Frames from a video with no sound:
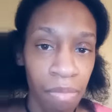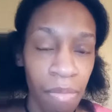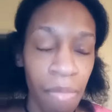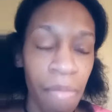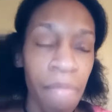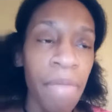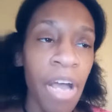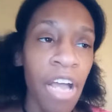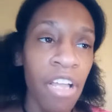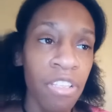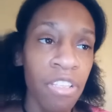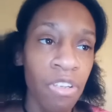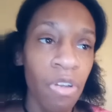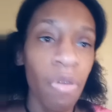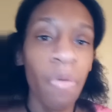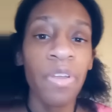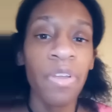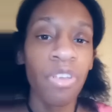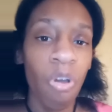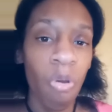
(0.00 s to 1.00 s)
By
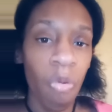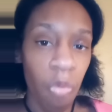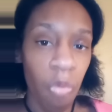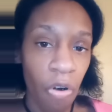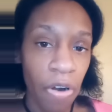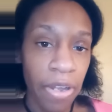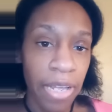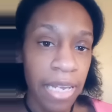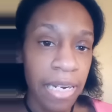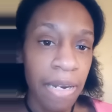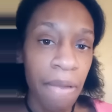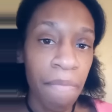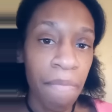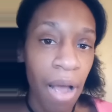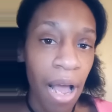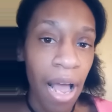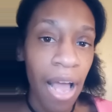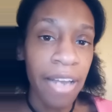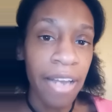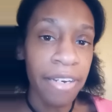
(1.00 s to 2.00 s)
doing your work in the
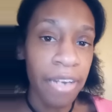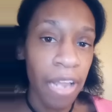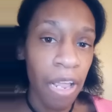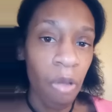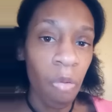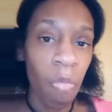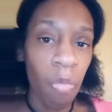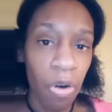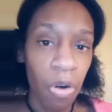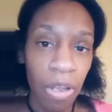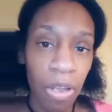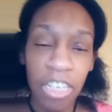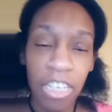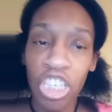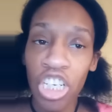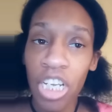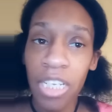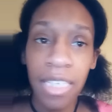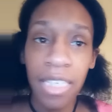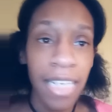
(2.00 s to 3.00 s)
mundane world,
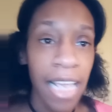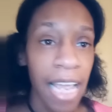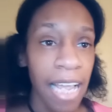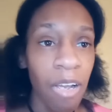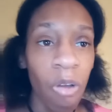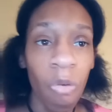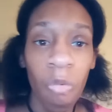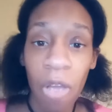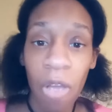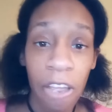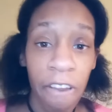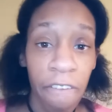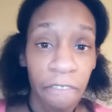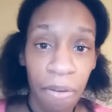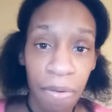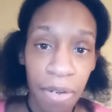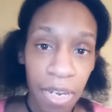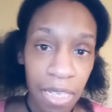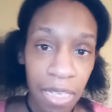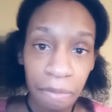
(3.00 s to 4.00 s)
just take away
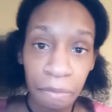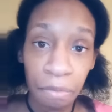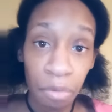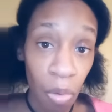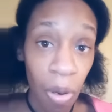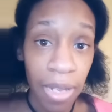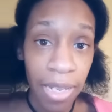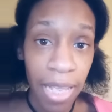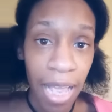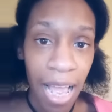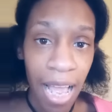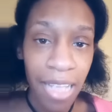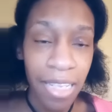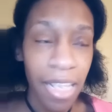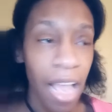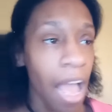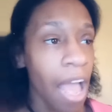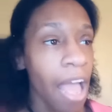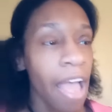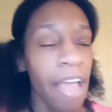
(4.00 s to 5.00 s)
from this broadcast
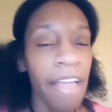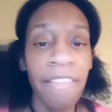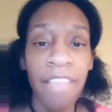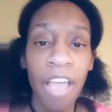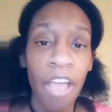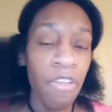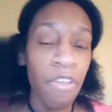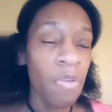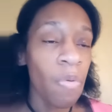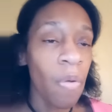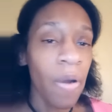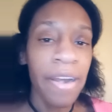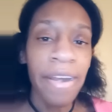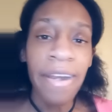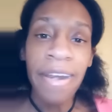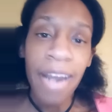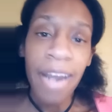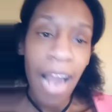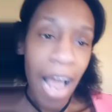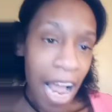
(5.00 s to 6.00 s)
that you are
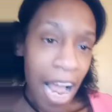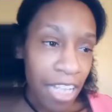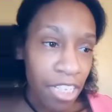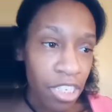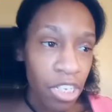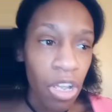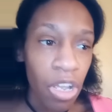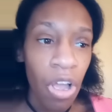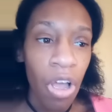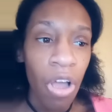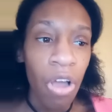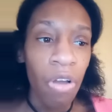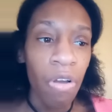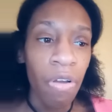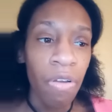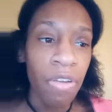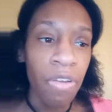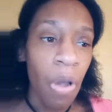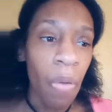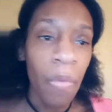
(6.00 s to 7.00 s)
not
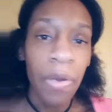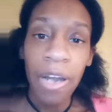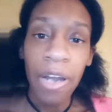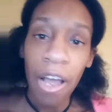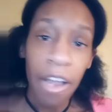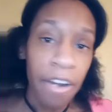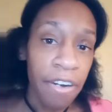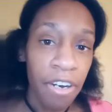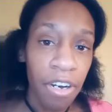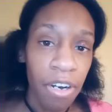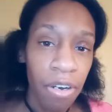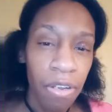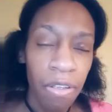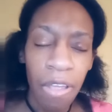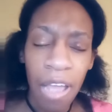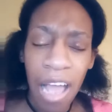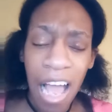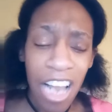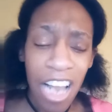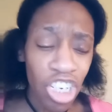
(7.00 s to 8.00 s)
going under.
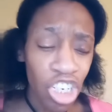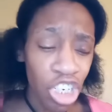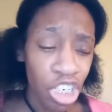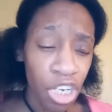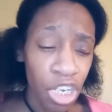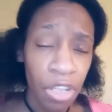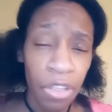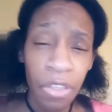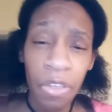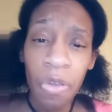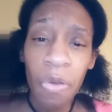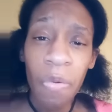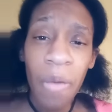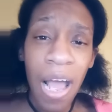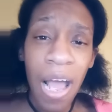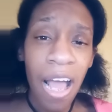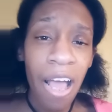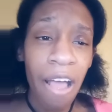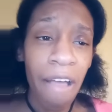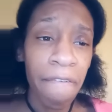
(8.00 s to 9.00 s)
Actually, you
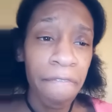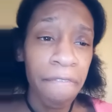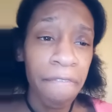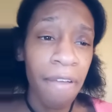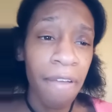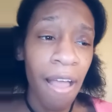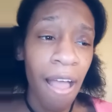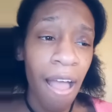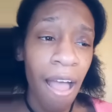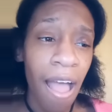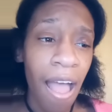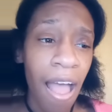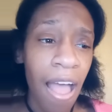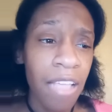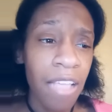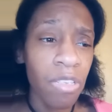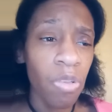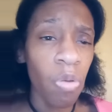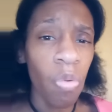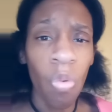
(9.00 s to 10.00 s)
have,
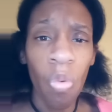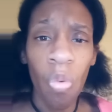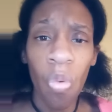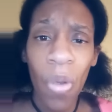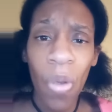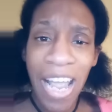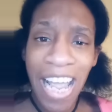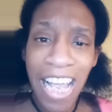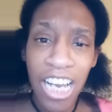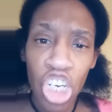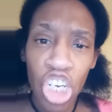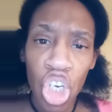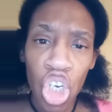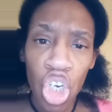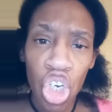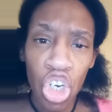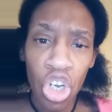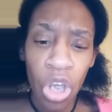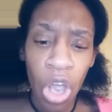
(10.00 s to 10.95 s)
as a witch,